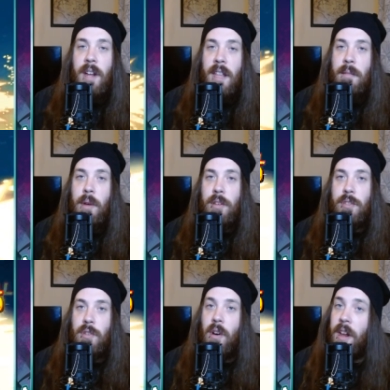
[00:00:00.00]
and the merch
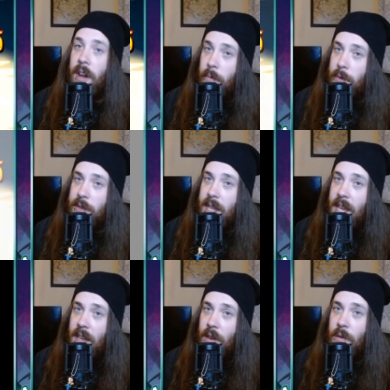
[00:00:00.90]
store, and I will see
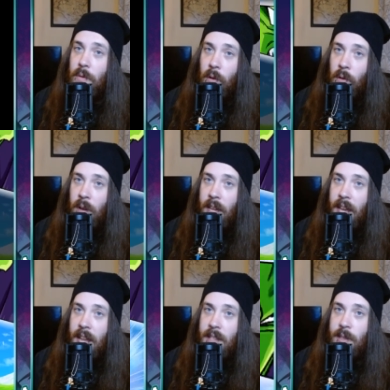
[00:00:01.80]
you all
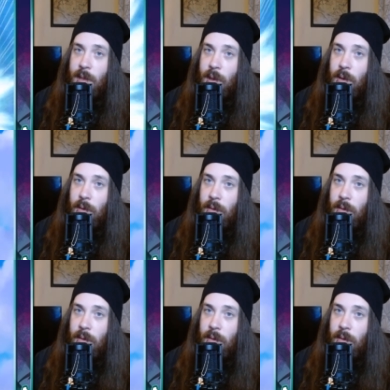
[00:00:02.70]
again soon.